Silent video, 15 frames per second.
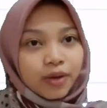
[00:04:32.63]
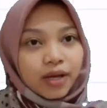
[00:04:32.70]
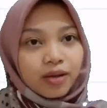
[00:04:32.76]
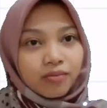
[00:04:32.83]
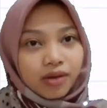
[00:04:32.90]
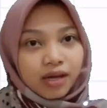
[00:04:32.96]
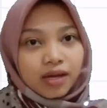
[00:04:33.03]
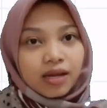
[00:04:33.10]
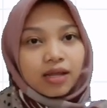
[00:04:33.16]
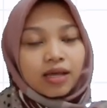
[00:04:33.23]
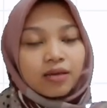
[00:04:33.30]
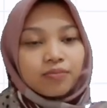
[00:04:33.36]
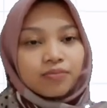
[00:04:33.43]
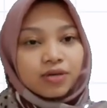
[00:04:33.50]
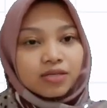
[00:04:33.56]
payment
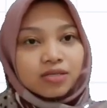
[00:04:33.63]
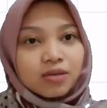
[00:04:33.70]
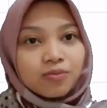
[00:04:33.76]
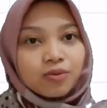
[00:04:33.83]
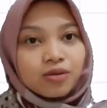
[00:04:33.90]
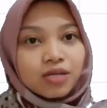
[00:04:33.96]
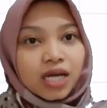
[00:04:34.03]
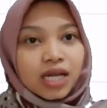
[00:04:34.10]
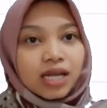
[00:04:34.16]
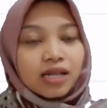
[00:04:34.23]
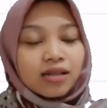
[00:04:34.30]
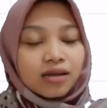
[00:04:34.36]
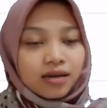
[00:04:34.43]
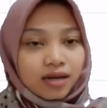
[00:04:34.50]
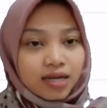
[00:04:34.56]
in principal and
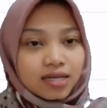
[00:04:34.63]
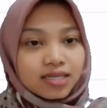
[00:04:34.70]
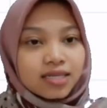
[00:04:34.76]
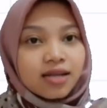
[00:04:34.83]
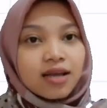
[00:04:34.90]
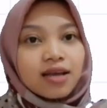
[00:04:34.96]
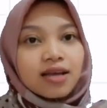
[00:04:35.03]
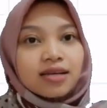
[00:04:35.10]
interest